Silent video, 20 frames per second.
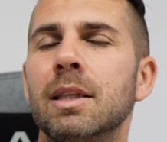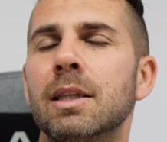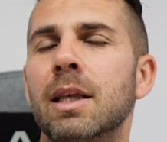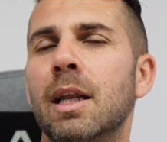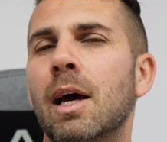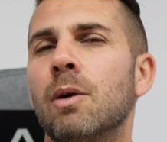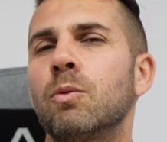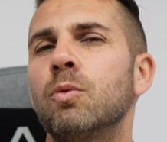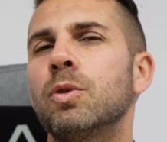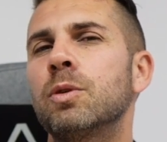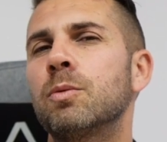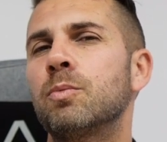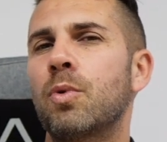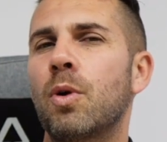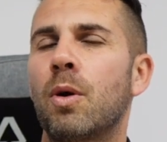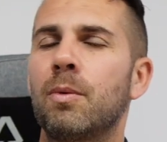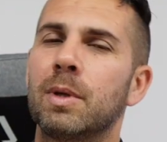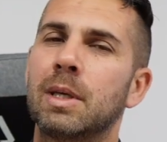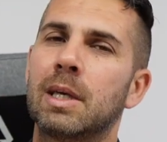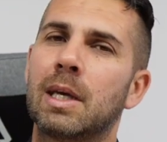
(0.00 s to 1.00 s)
then I would
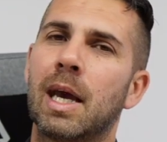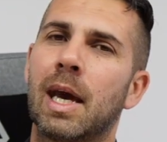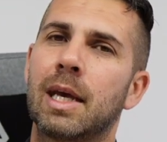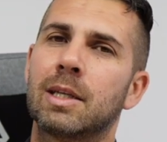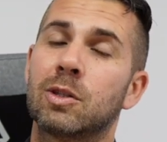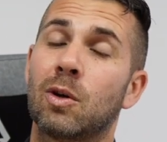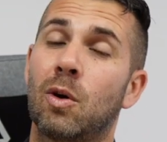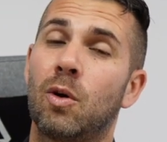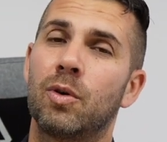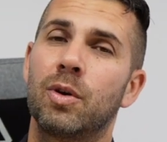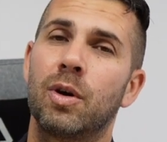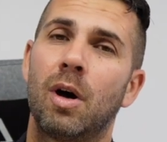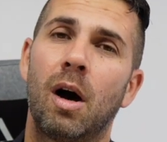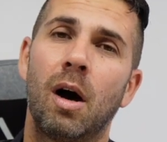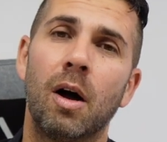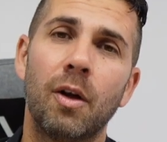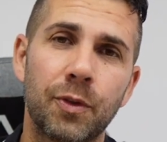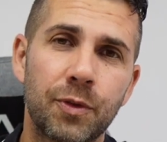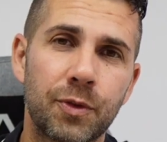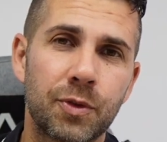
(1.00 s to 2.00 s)
probably get on
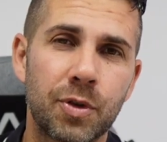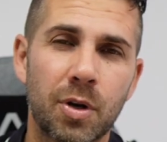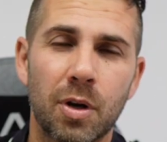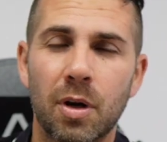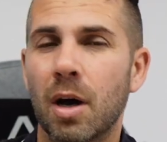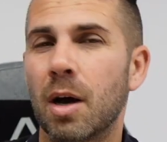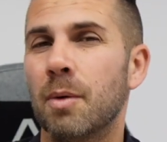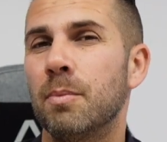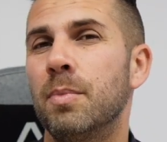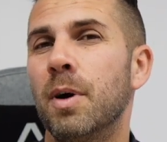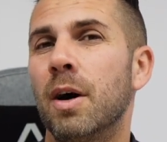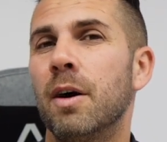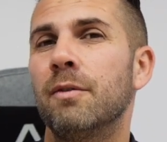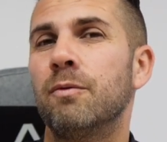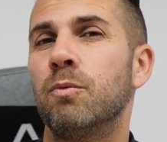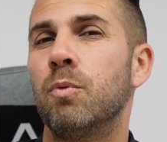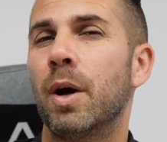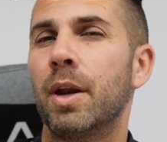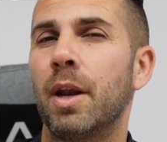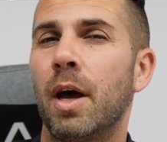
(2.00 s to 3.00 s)
Ultra
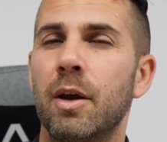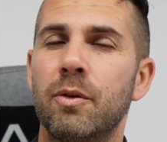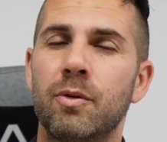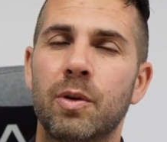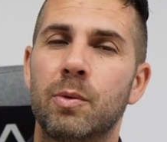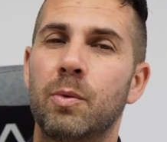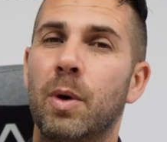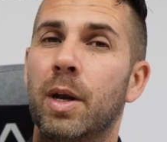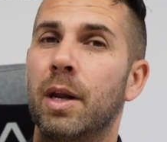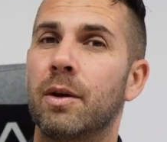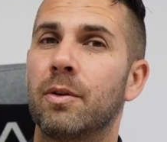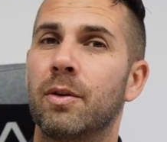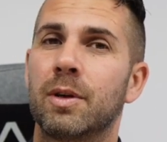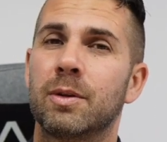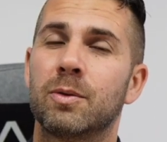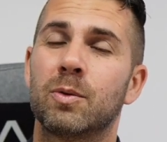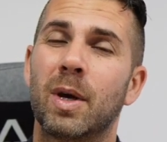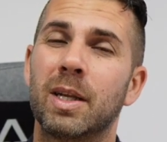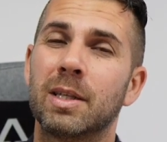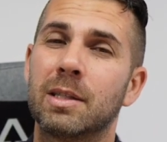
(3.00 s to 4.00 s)
above 100,
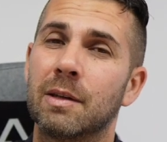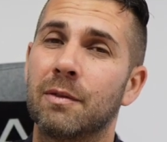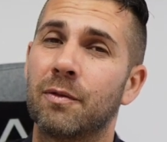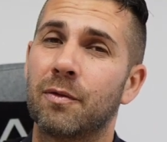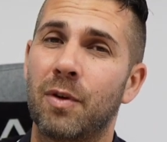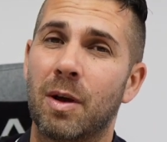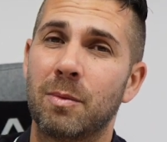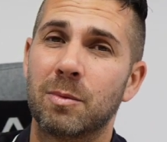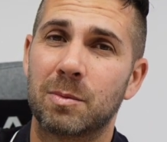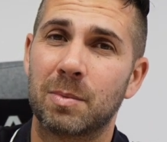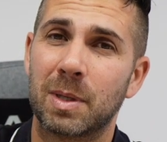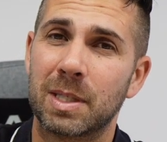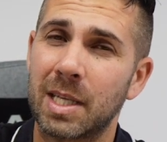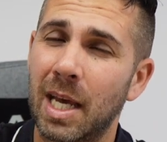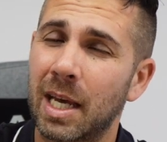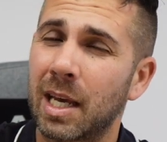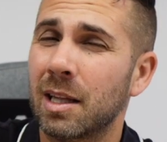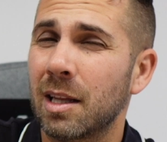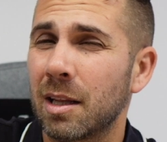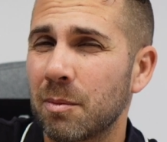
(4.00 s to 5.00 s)
120 frames per
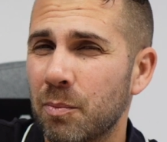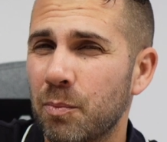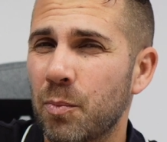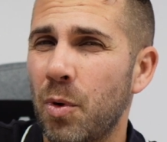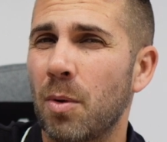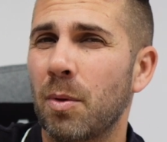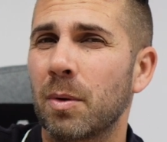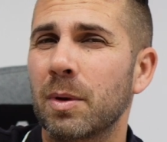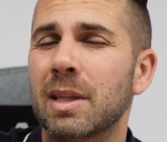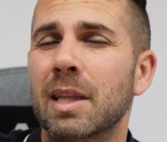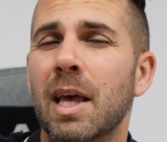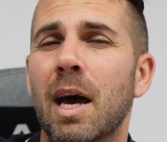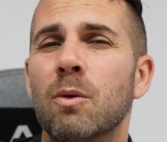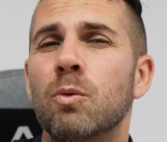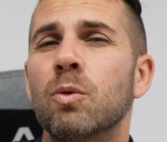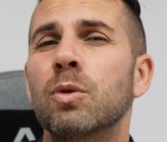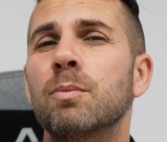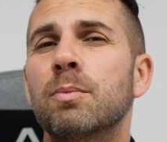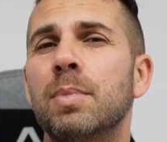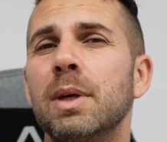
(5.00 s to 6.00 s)
second, and probably that
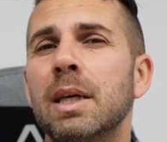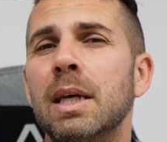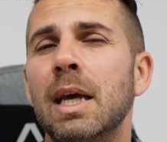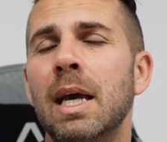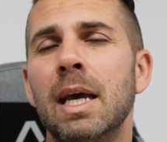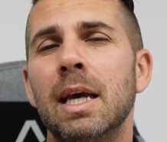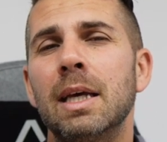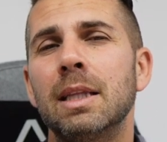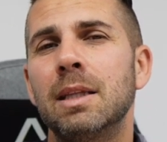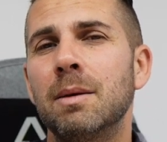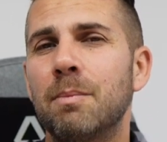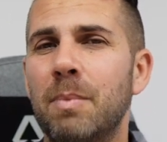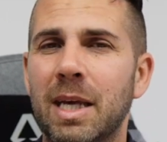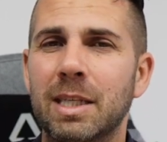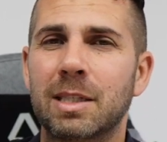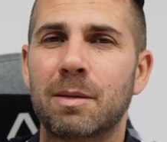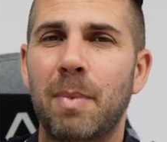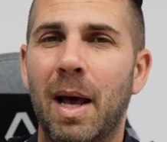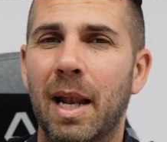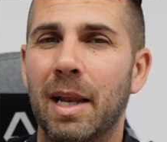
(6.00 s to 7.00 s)
would be the
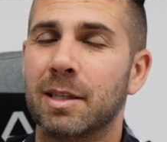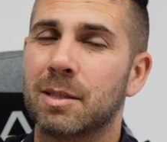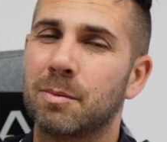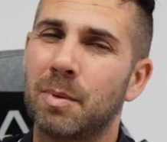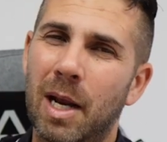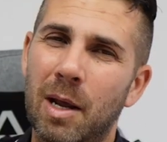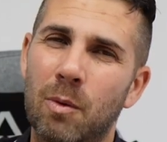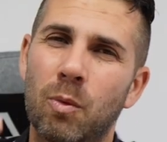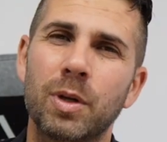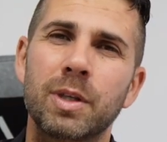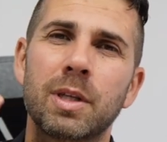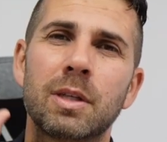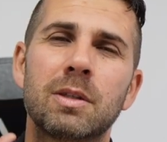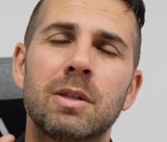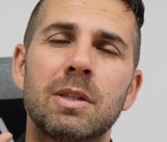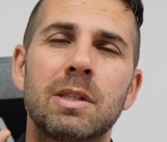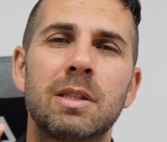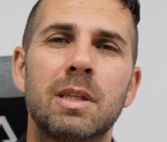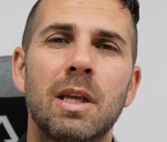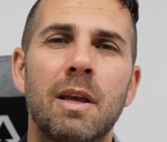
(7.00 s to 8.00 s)
best balance. But I wanted
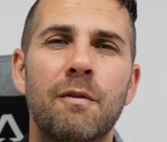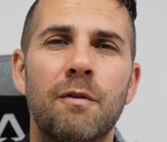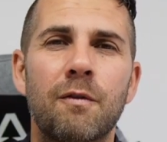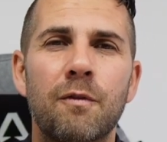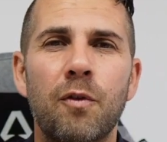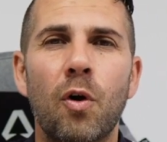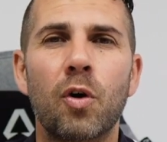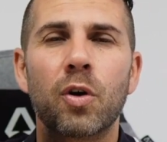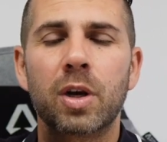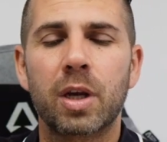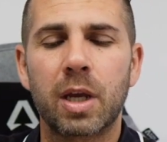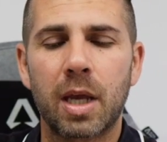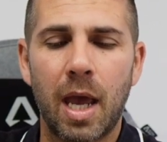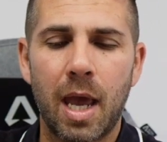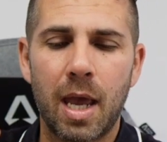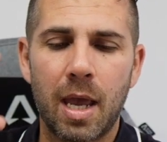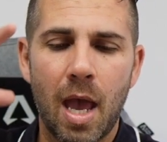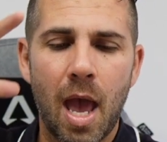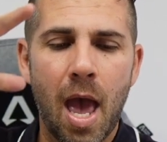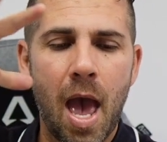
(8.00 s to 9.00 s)
to see
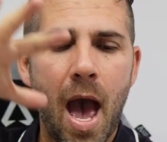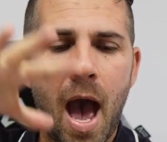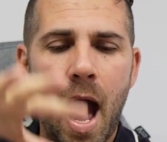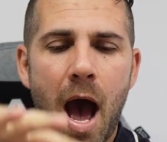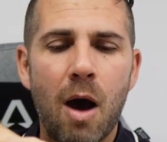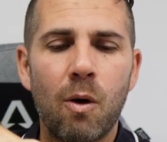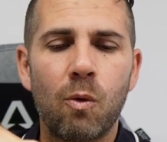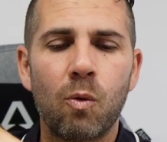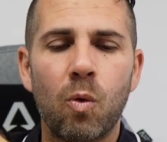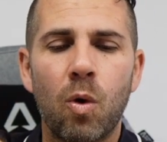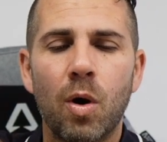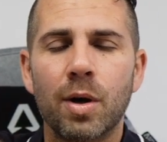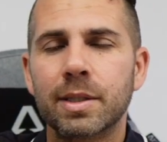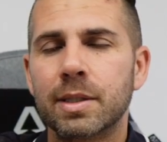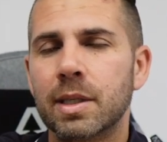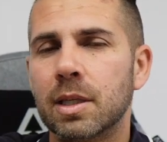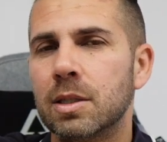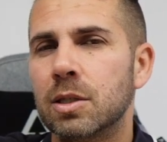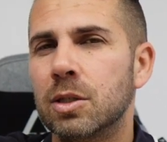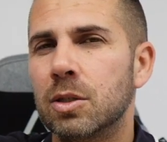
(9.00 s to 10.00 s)
4K, how
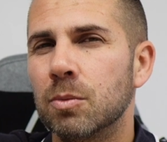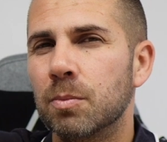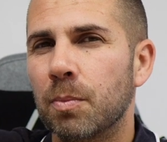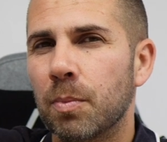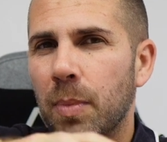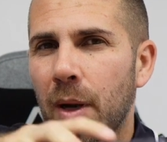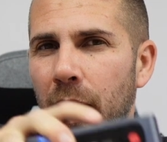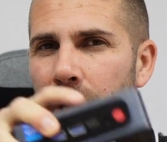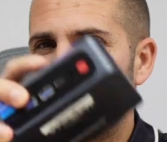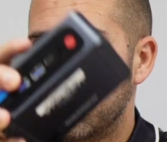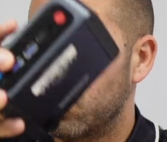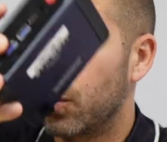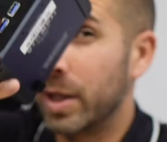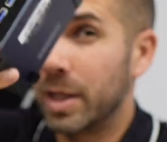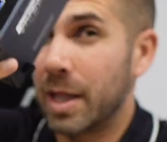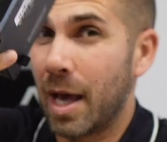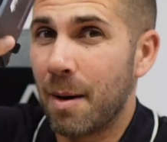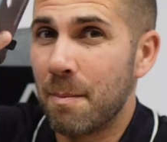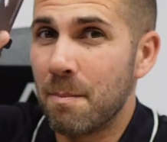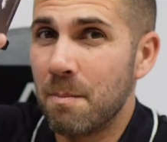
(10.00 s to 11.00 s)
was it to play with
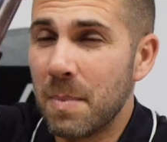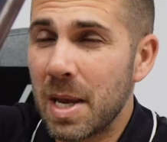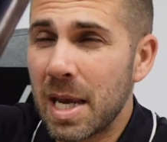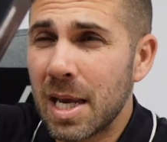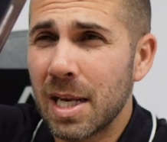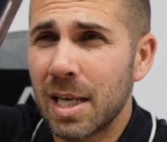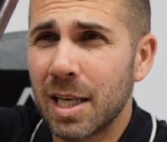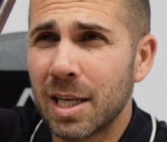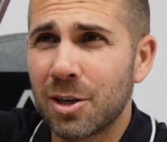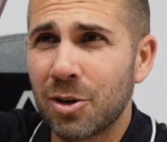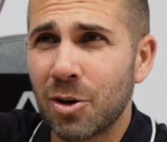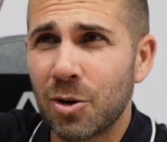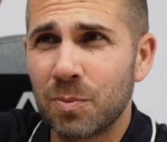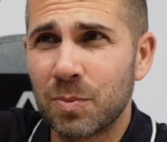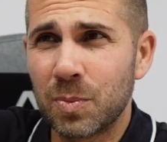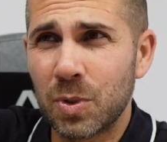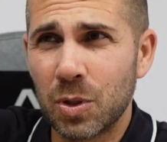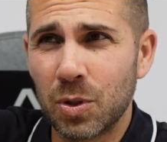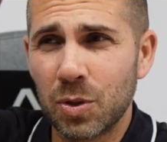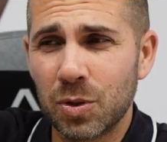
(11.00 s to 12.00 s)
a mini
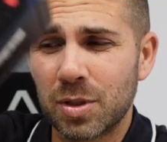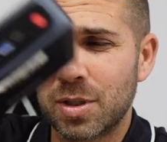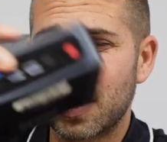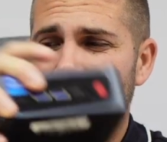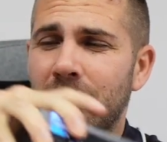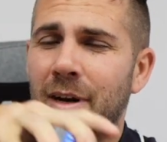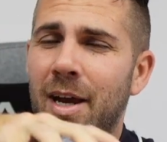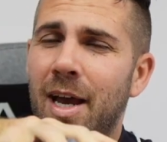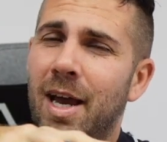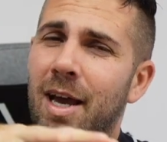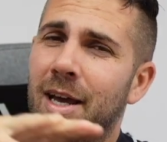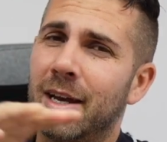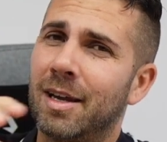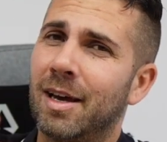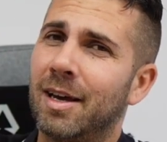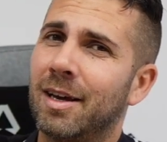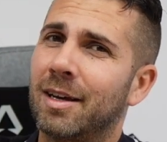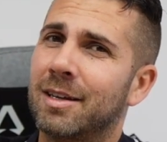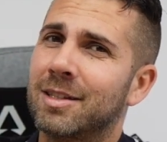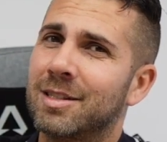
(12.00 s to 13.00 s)
computer and
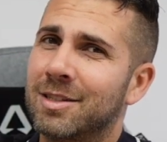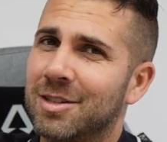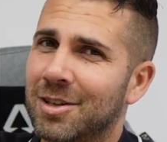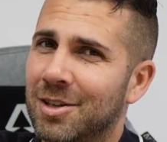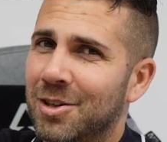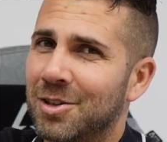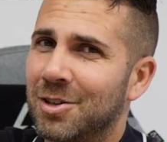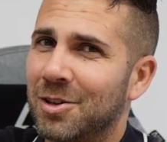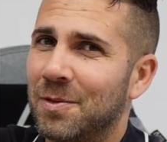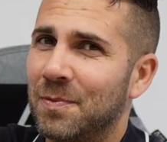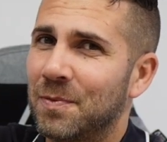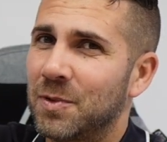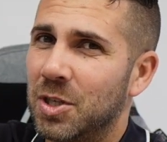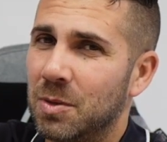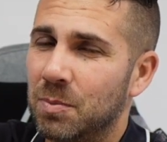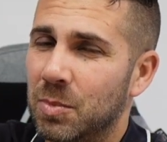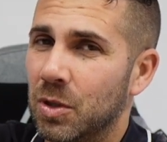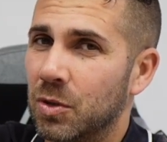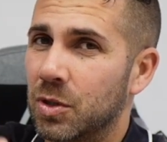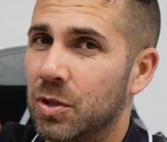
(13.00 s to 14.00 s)
an external
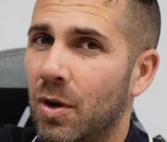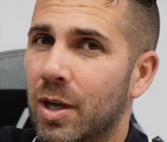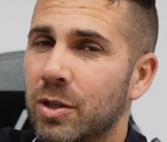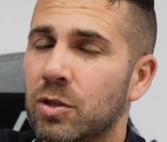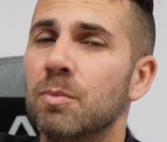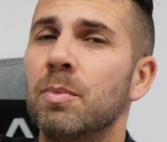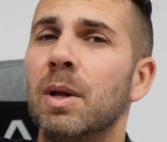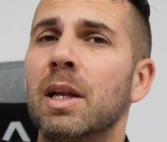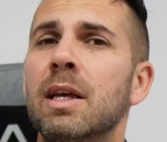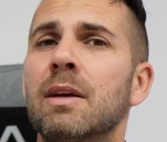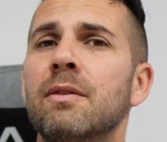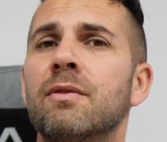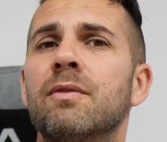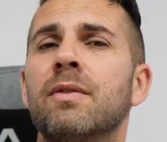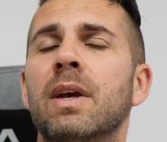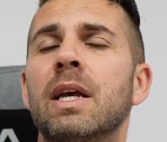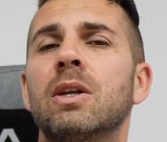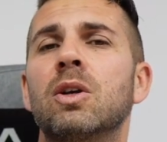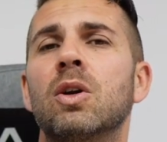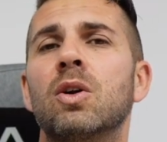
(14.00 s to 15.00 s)
GPU. So I do believe,
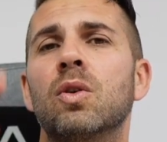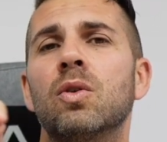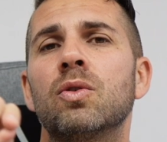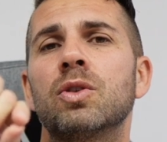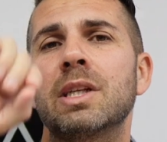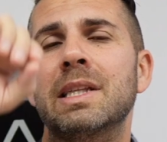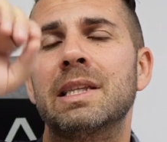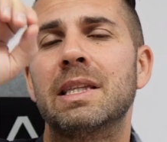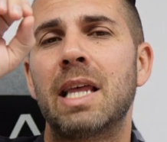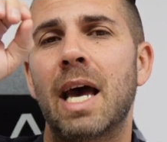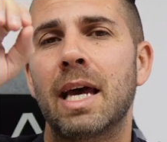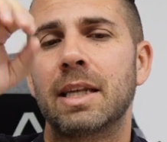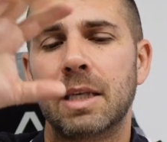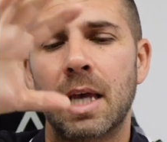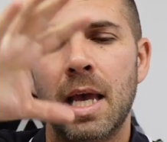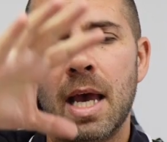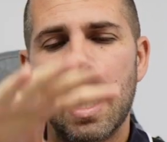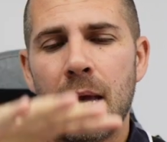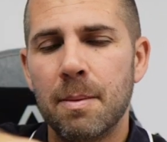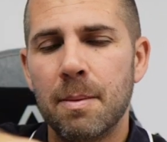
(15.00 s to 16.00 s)
in conclusion, that
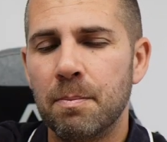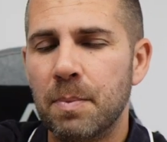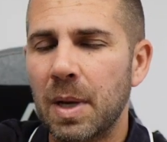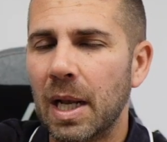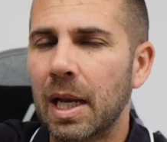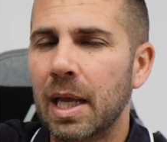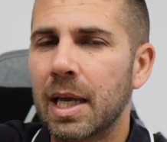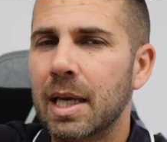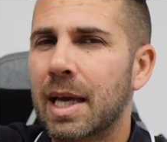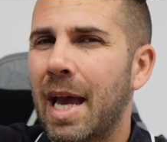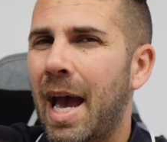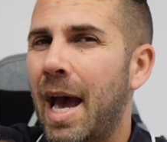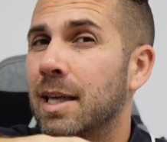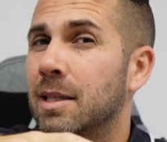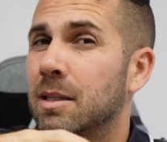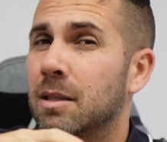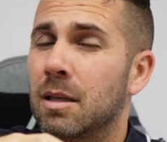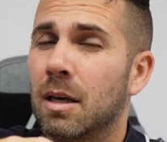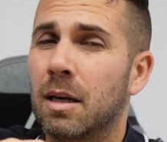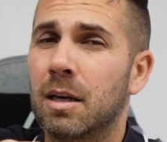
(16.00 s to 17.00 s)
Beelink
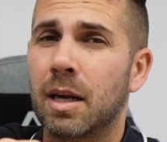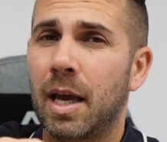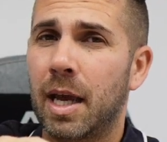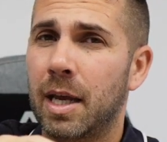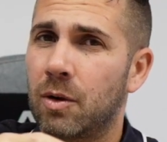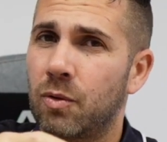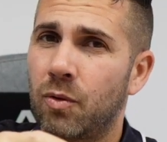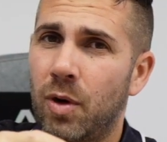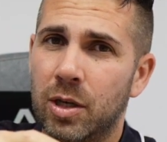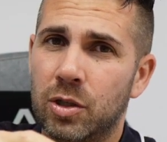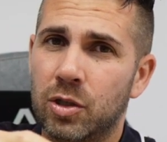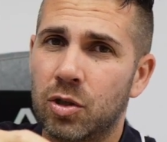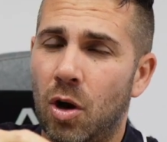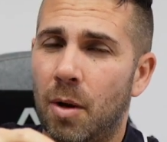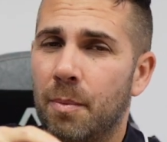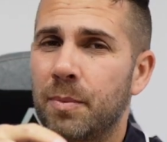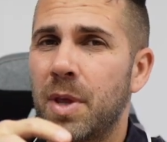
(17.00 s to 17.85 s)
has done a great job.